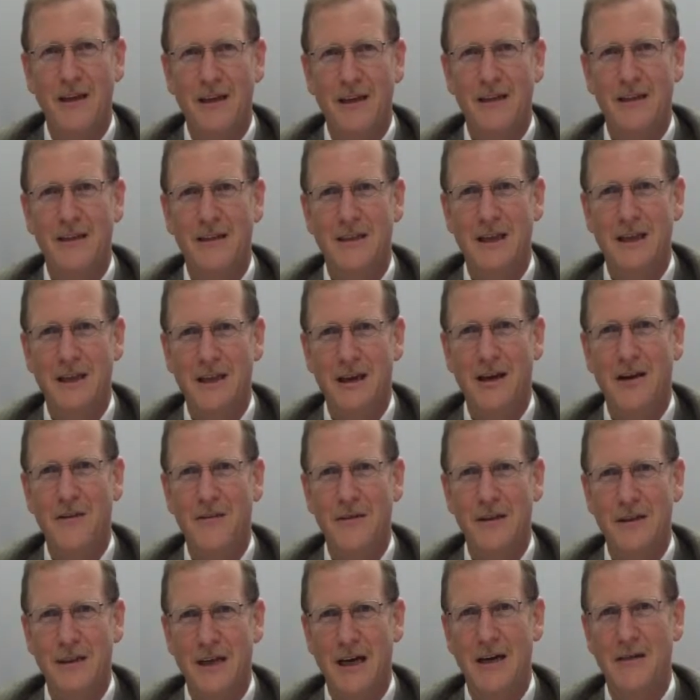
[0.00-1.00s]
He said,
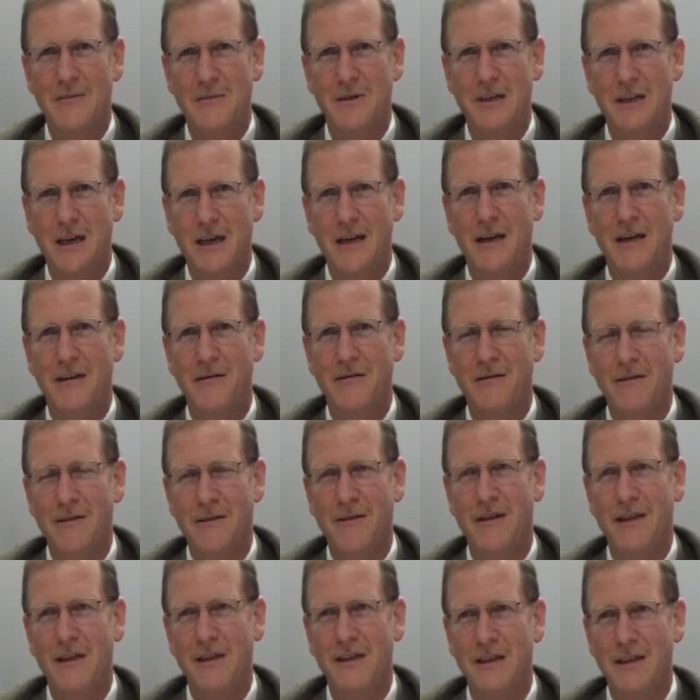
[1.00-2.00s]
Chafetz Chaim said
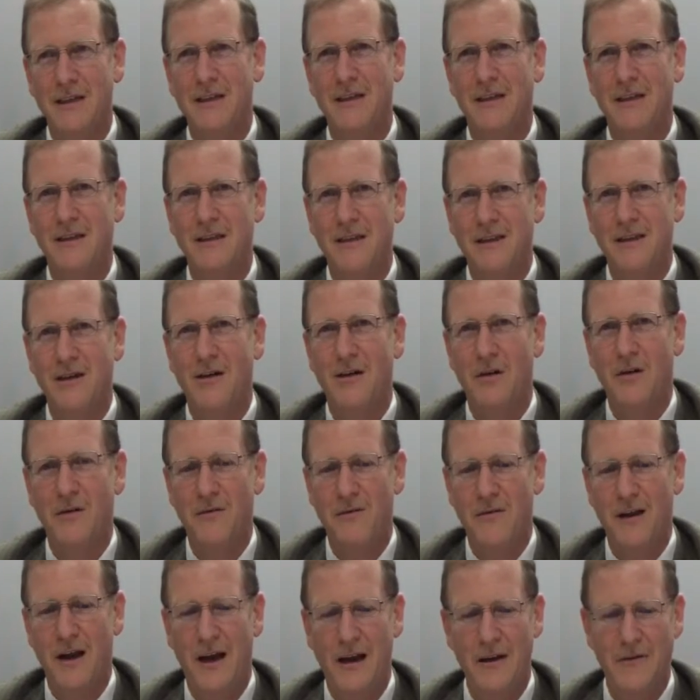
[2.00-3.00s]
that this is the circle
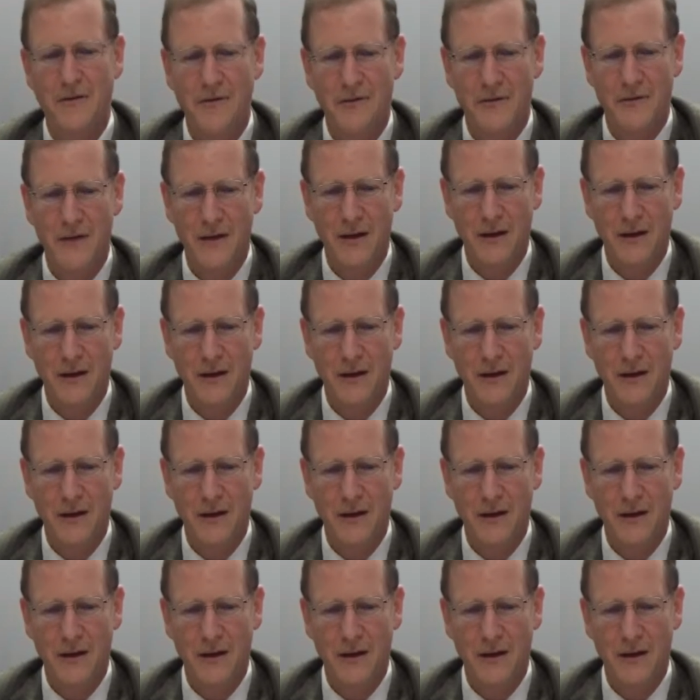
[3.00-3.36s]
of life.